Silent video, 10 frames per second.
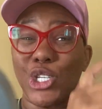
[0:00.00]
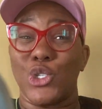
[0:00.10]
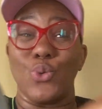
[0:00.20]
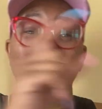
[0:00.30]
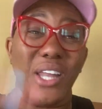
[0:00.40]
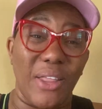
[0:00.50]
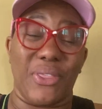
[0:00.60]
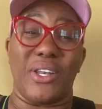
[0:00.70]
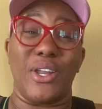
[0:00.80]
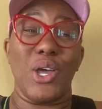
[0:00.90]
to do
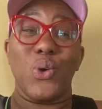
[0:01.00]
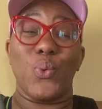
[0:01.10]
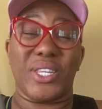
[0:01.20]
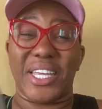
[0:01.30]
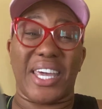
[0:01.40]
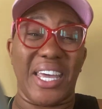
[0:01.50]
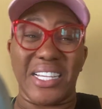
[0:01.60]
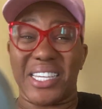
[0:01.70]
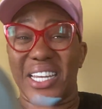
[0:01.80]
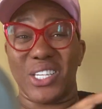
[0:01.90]
nothing with the
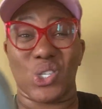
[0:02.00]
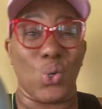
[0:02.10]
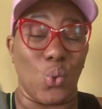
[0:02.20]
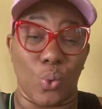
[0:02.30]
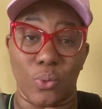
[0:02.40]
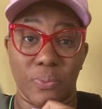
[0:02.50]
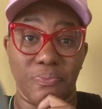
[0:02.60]
kids in school.